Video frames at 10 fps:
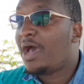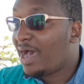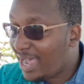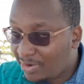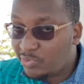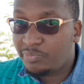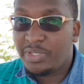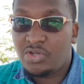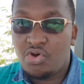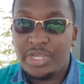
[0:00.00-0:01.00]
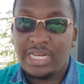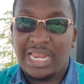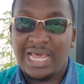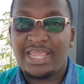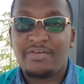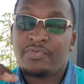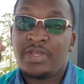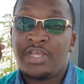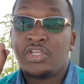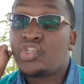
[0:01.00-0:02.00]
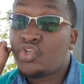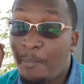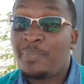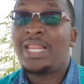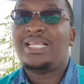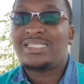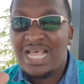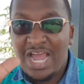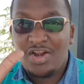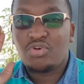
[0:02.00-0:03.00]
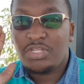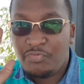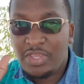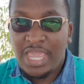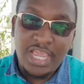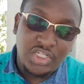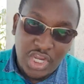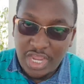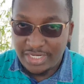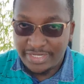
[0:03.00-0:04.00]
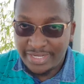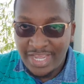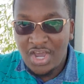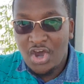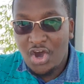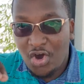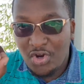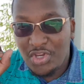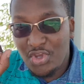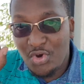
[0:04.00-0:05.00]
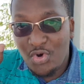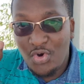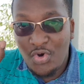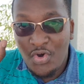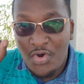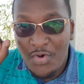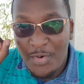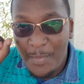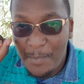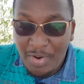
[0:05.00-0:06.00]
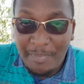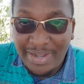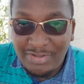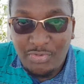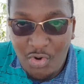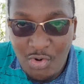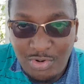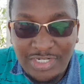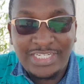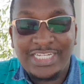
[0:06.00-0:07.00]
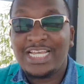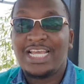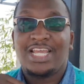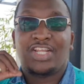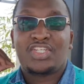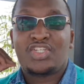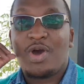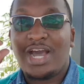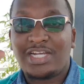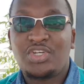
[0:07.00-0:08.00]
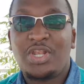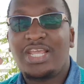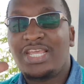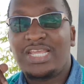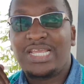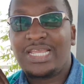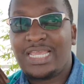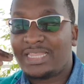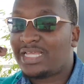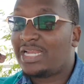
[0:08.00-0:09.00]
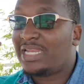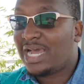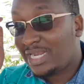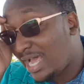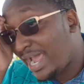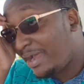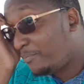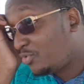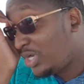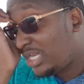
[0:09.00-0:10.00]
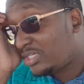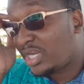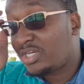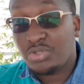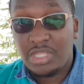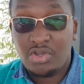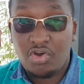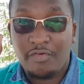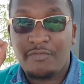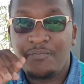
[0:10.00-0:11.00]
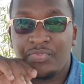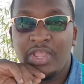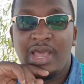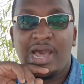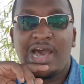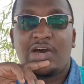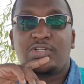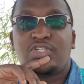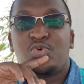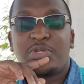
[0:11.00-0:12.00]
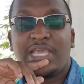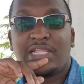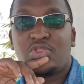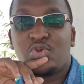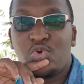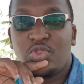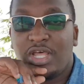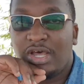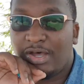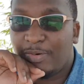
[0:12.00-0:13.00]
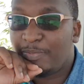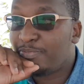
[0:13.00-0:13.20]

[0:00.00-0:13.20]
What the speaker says: I will be going live. So place a notification on your mobile phone to actually get that done. I am really trying to think of how to get through the